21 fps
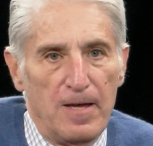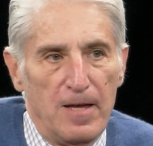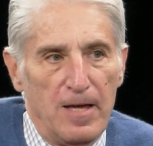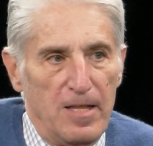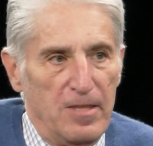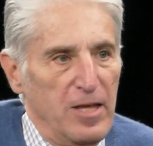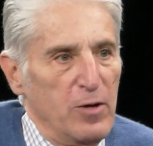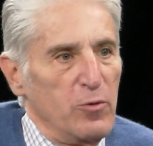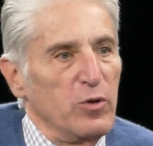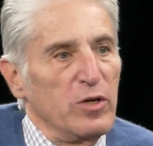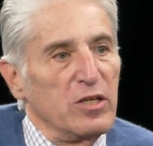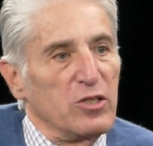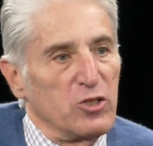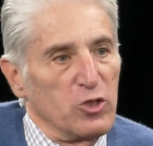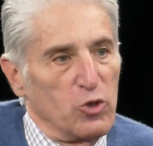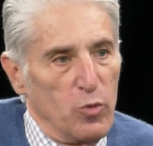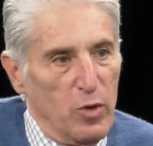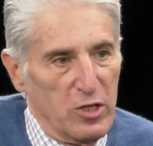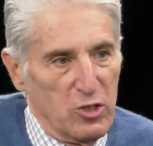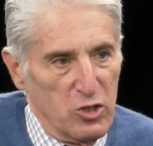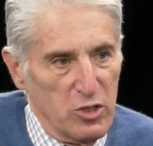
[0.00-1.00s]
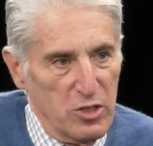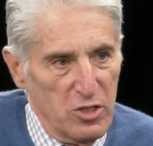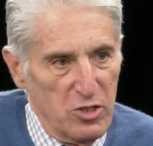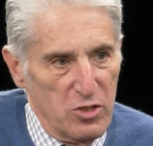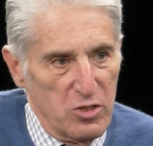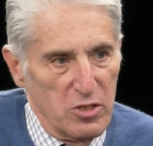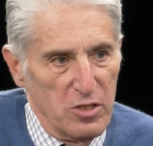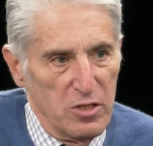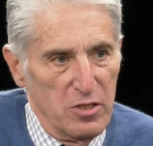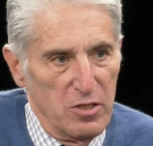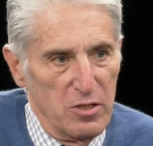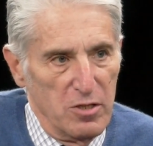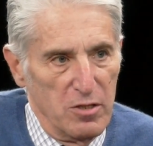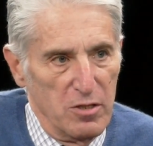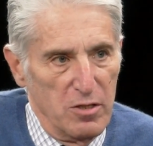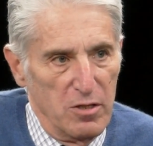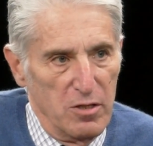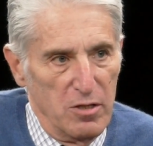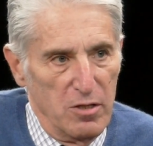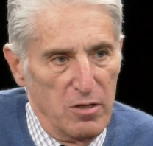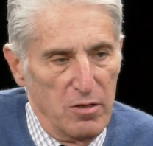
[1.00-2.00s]
and they were integrationists,
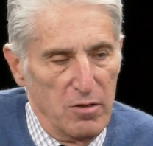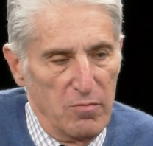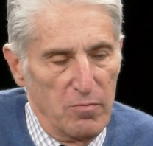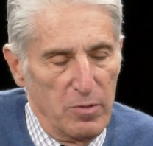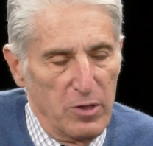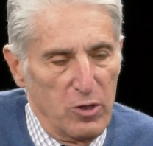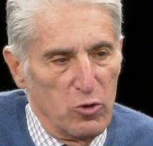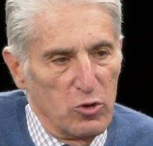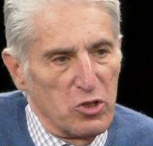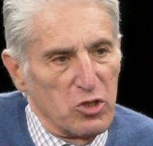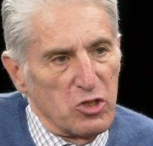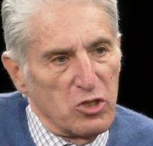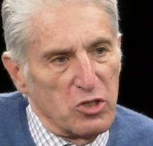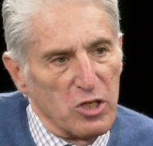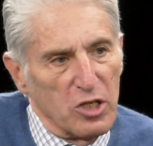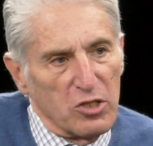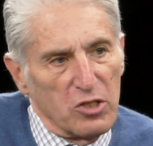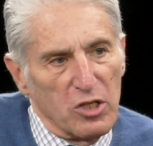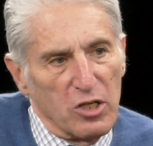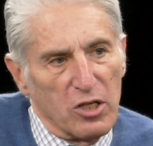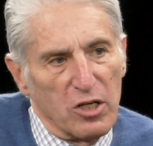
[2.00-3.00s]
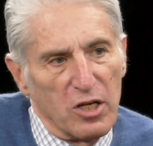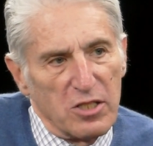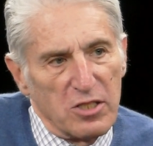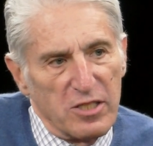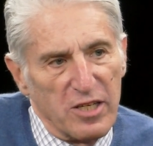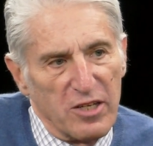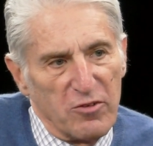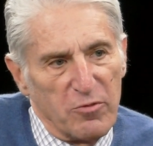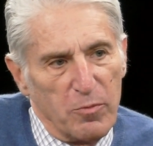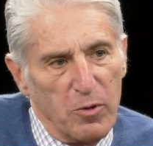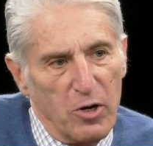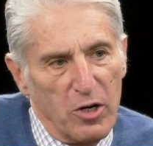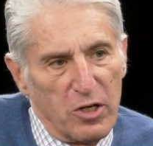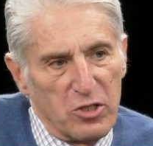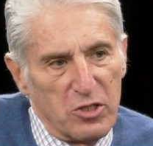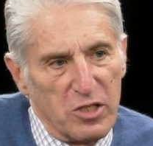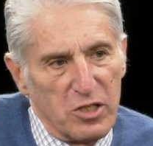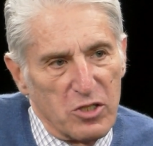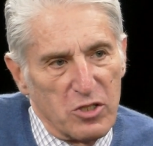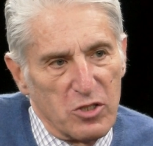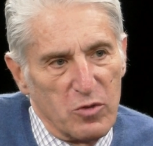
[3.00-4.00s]
but they also sucked the guts out of
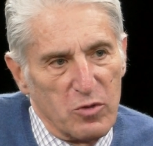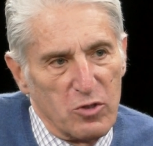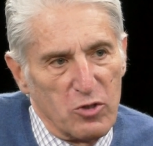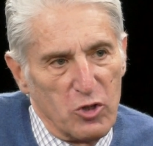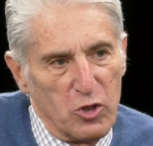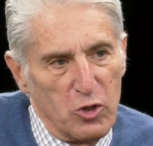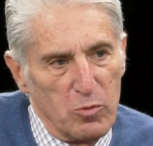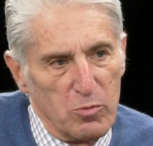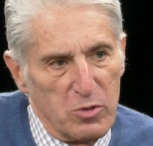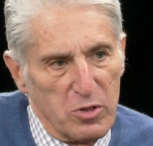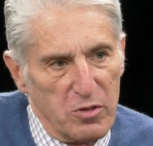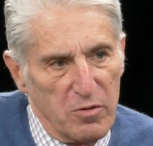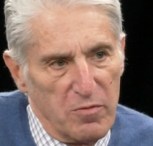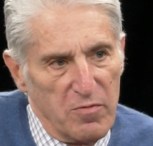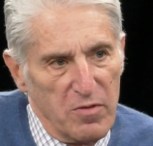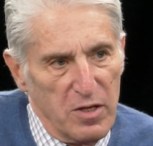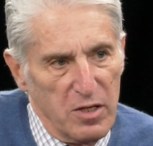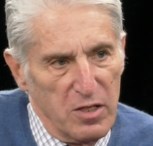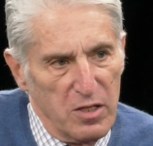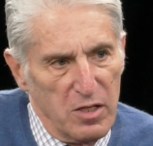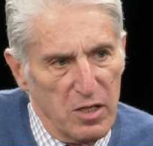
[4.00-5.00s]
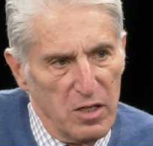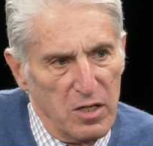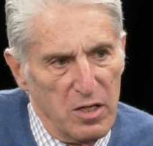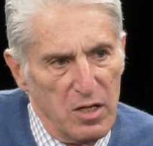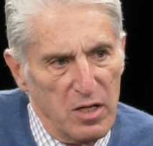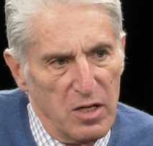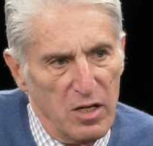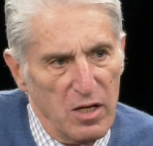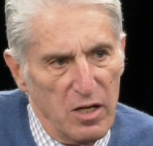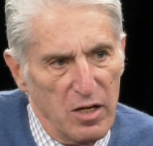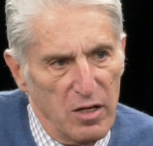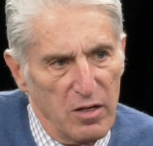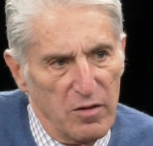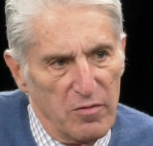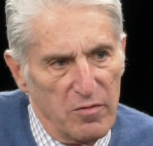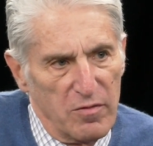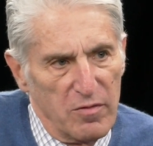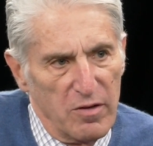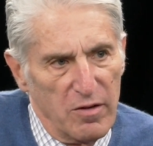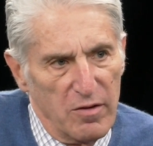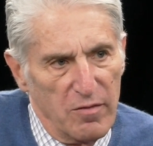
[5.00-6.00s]
Parkchester in terms of the uh, uh, uh,
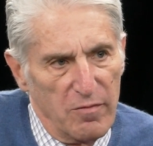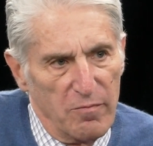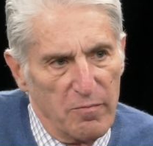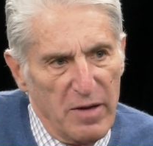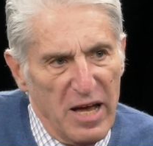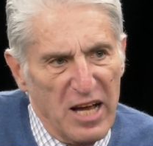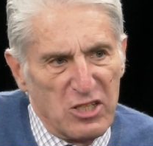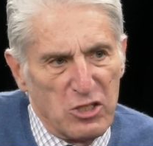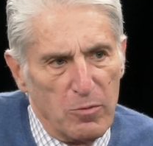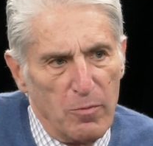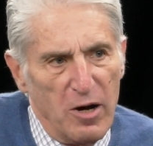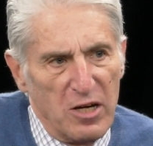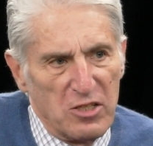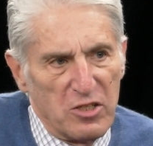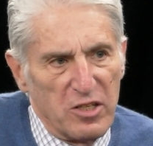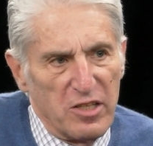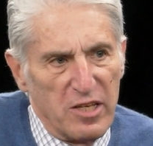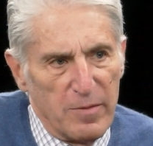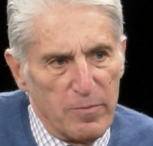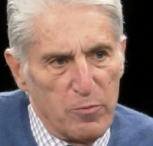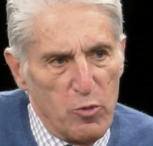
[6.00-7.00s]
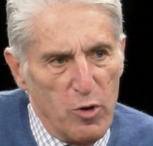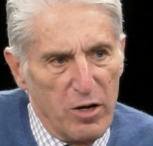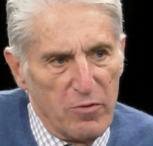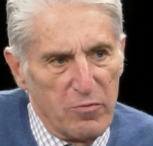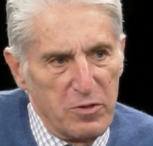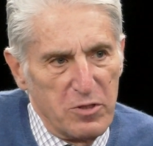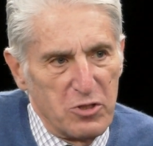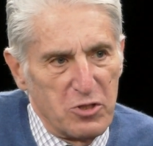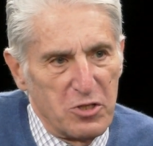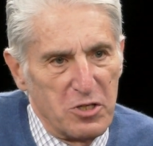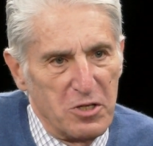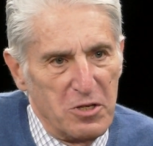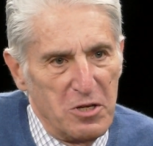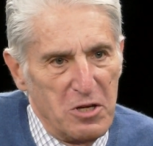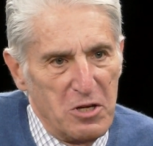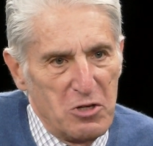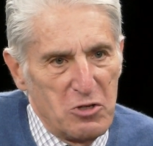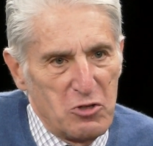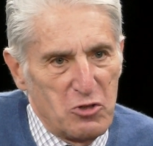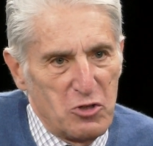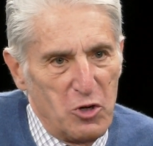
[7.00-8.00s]
maximizing their profits.
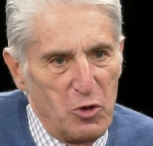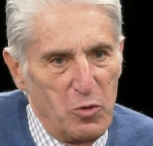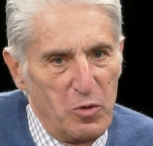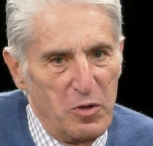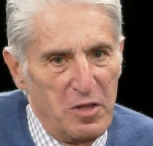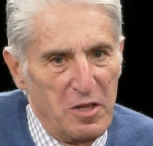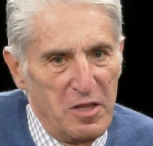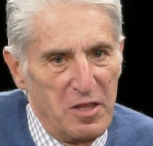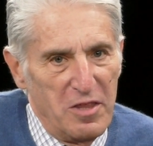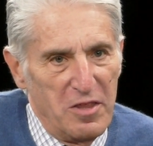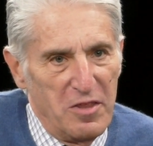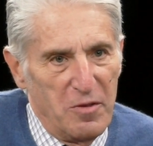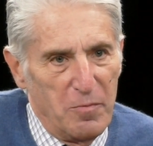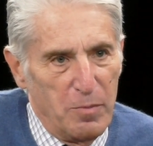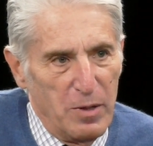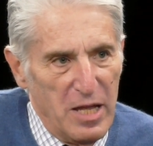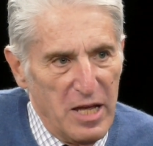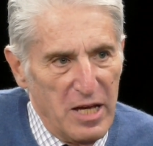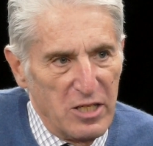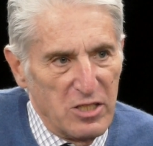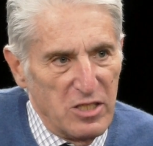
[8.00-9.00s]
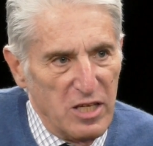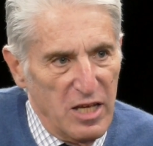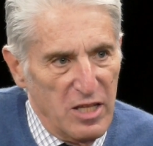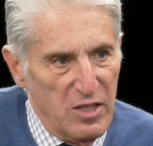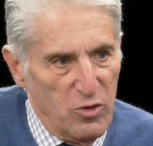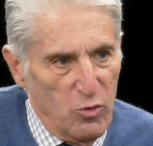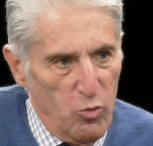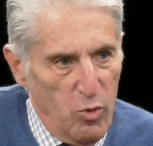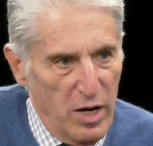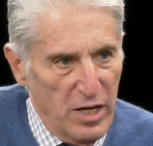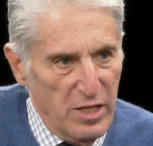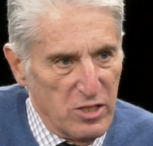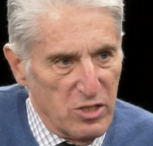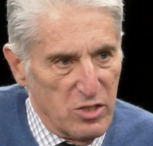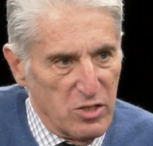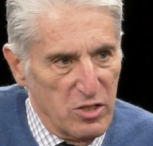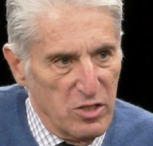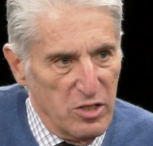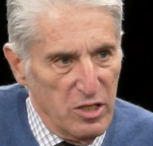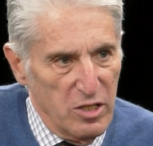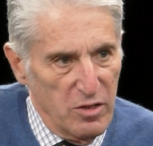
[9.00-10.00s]
So the blacks and the
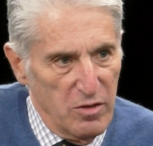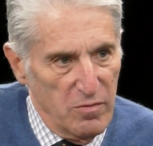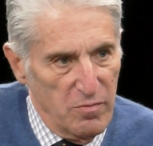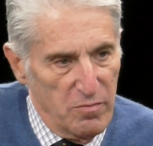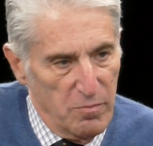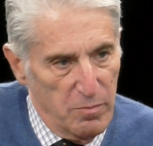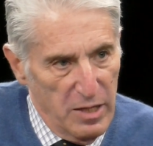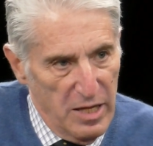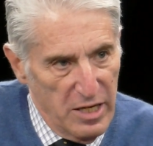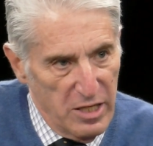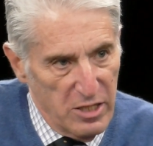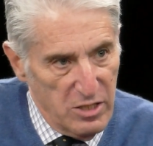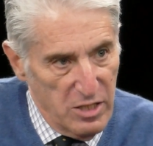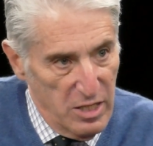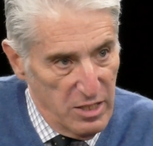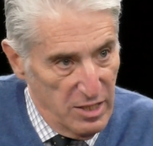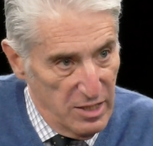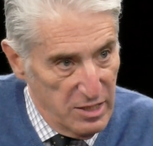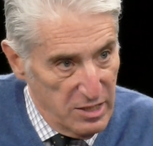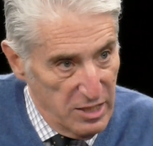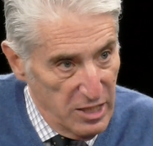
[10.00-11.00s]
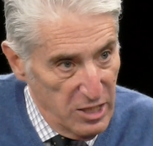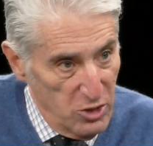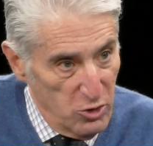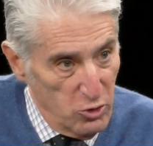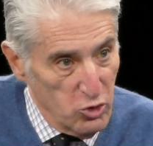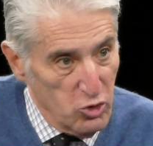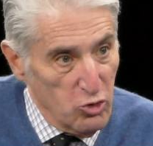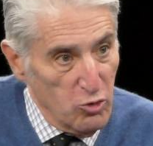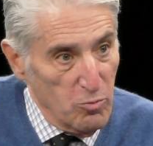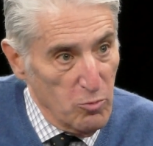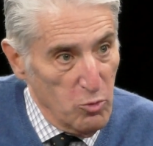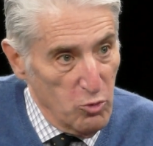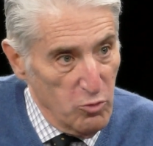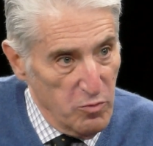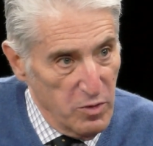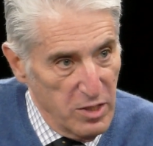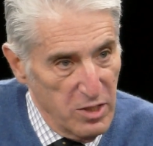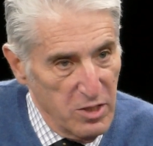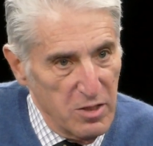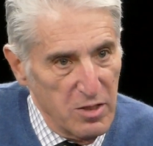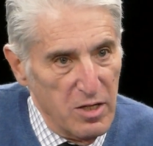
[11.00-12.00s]
whites, the blacks and Latinos who move
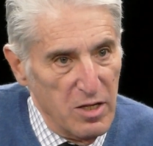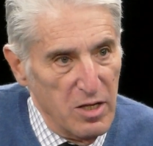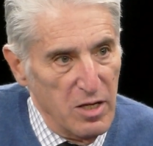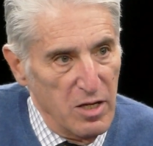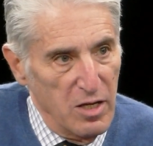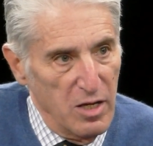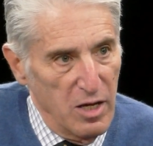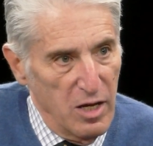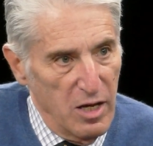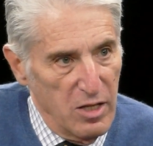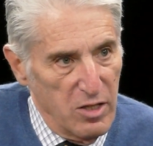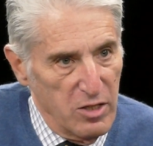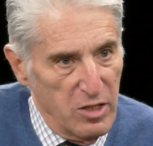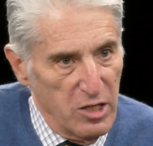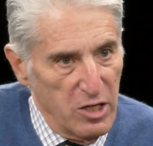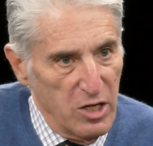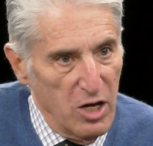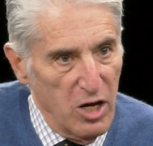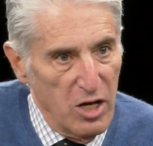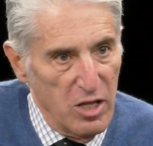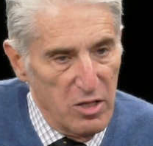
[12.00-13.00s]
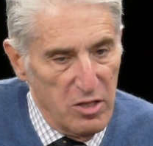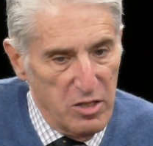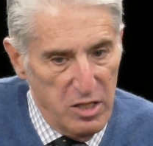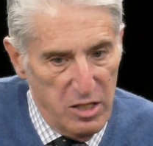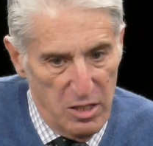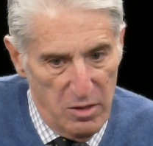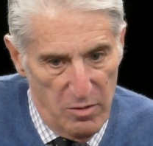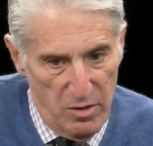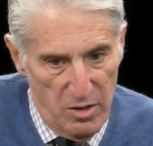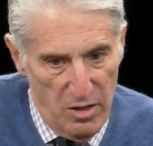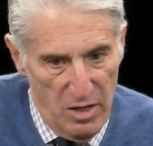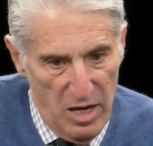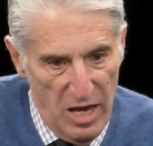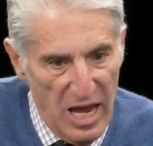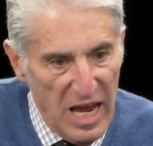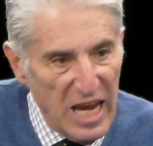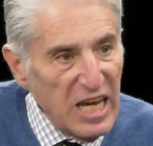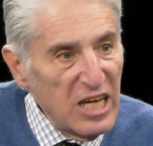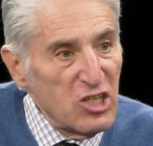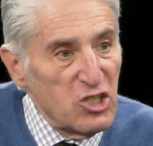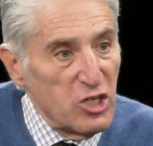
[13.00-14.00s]
in, and the, the
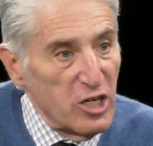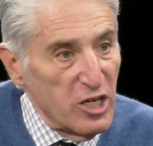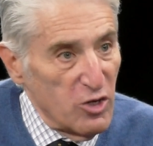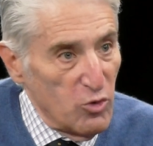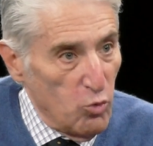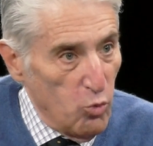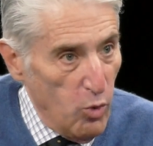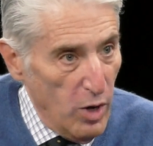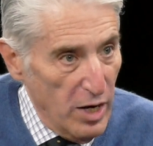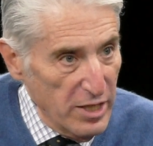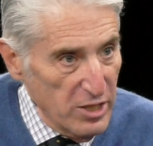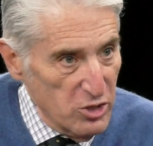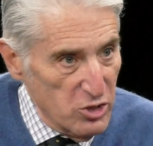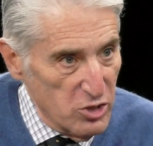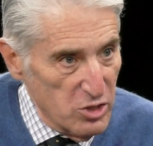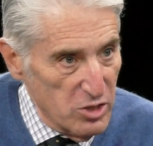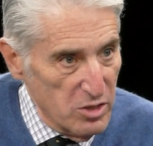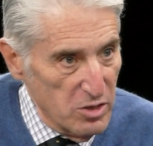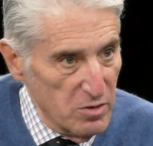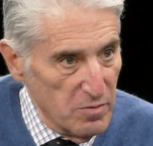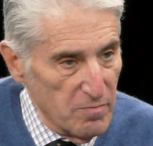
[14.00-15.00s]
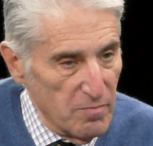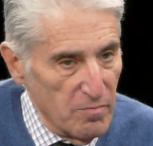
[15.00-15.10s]
aging whites,